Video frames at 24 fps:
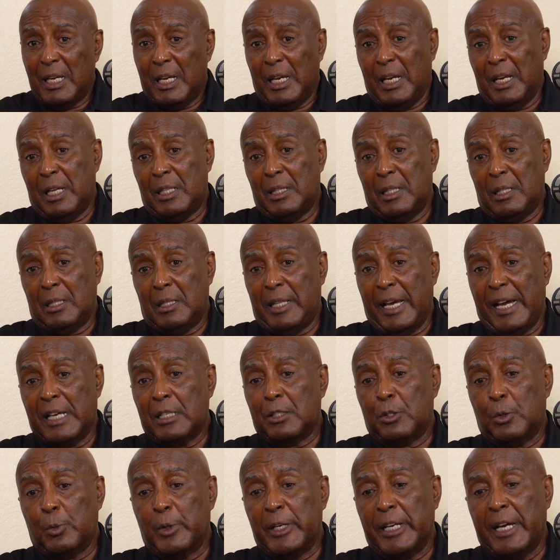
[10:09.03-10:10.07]
And
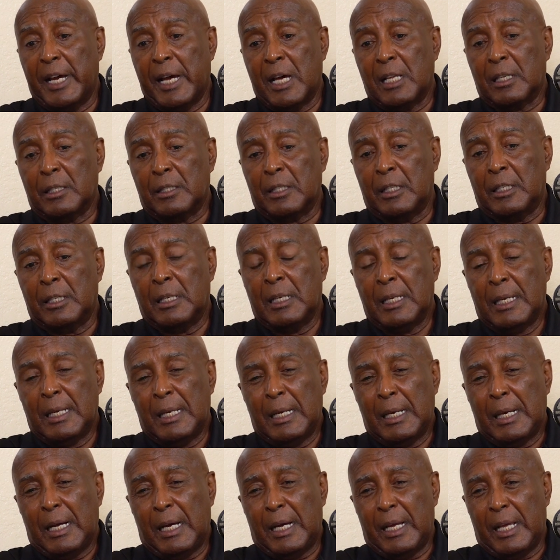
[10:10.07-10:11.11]
that's the reality.
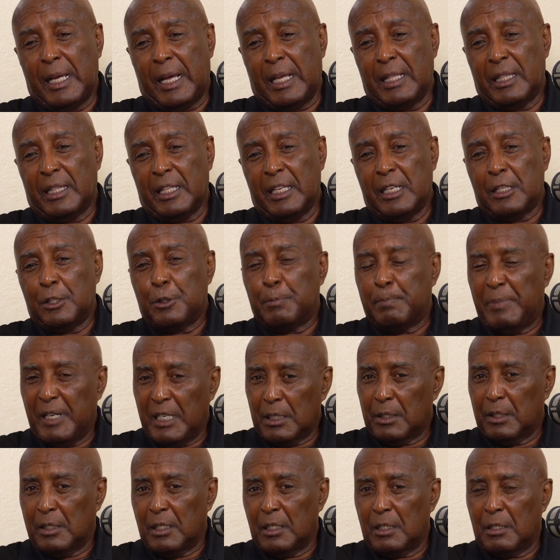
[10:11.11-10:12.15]
I think,
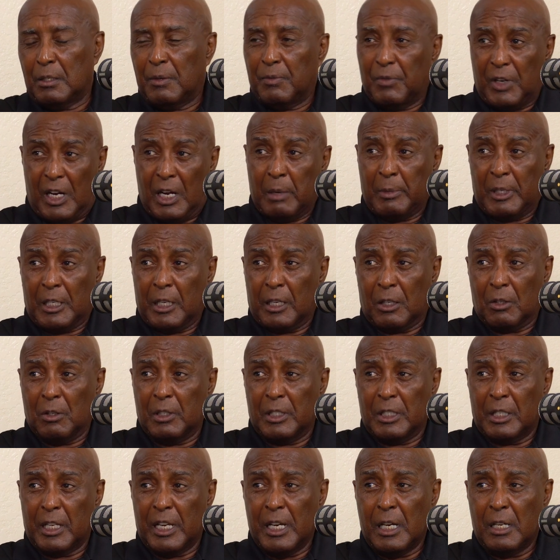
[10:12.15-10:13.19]
especially in an environment like
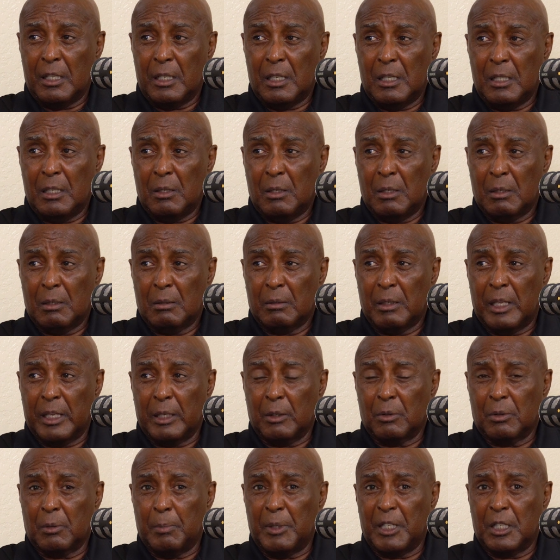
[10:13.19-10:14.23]
Orange County, like
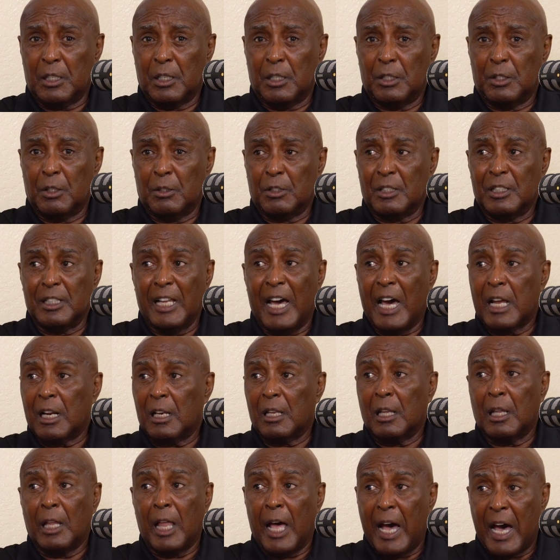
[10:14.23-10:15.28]
because there's not a
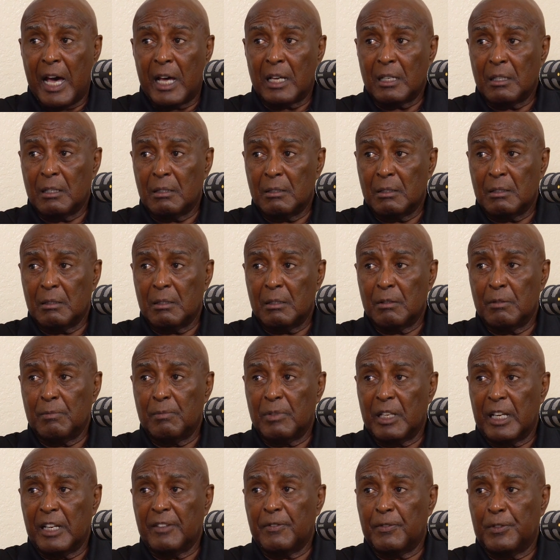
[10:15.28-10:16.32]
lot of
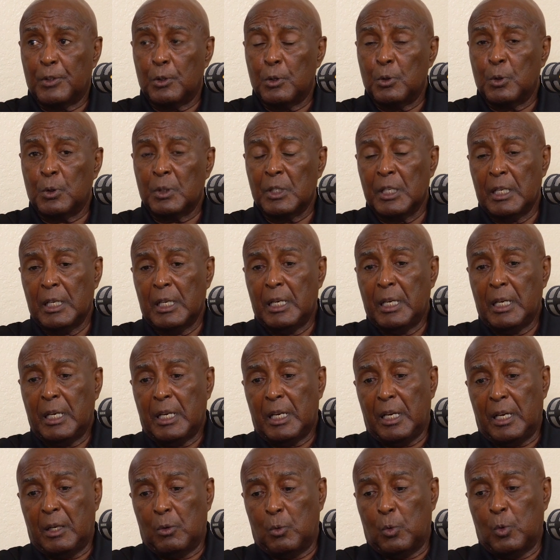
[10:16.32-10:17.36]
Black folks.
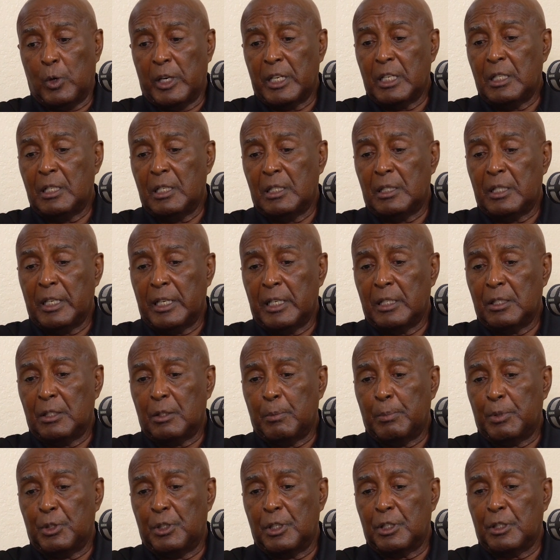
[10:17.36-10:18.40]
And one of the things the
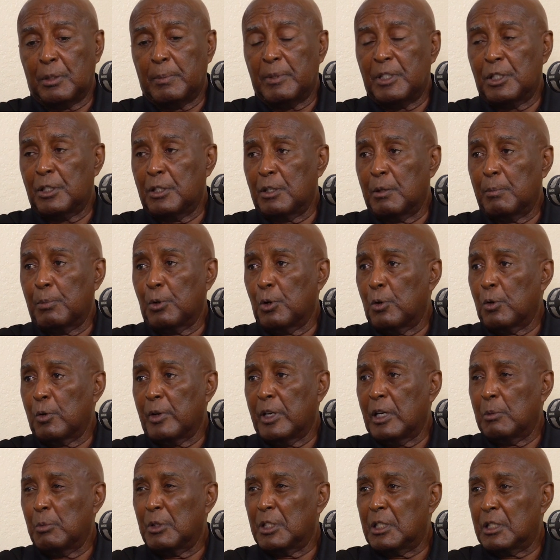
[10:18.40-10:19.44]
participants in the
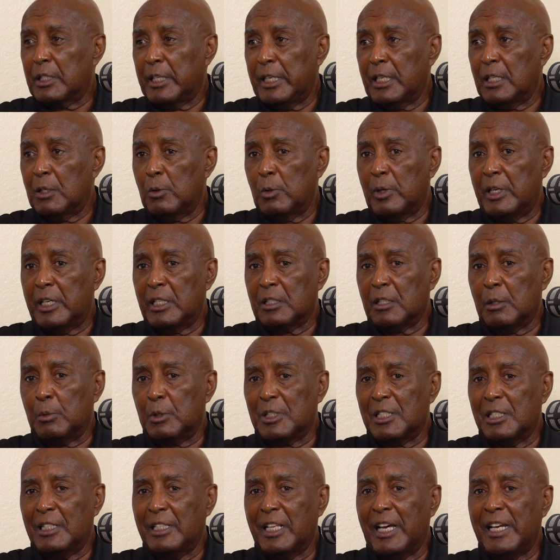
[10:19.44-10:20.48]
program would say to us, it
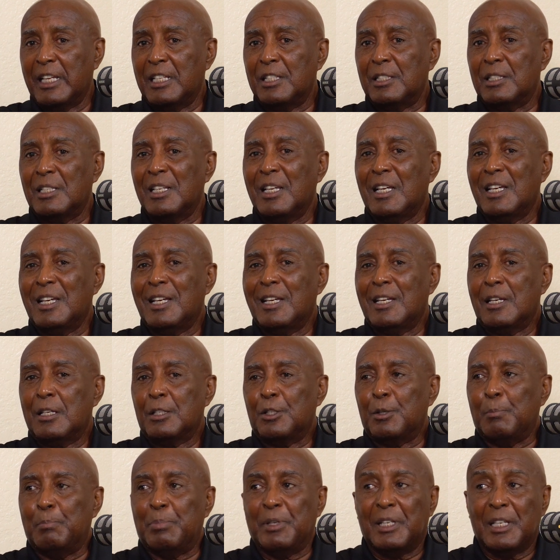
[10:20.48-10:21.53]
was nice
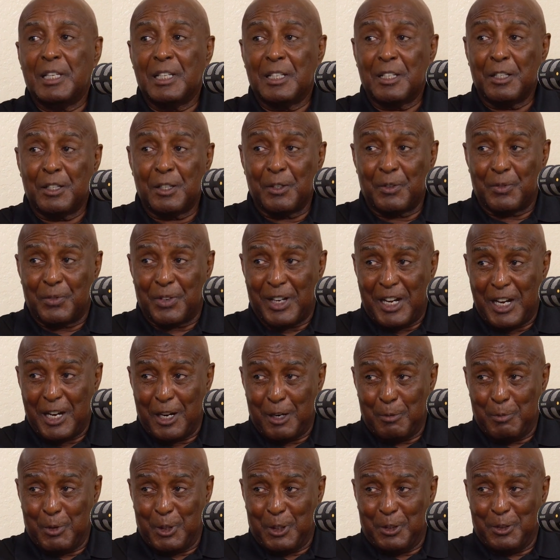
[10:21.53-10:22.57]
to be in an
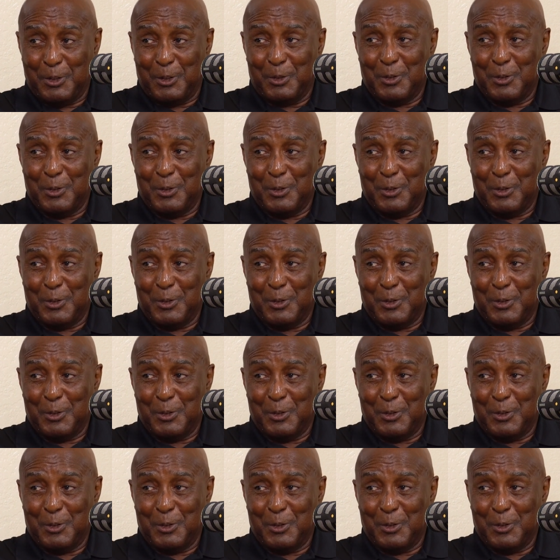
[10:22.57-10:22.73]
environment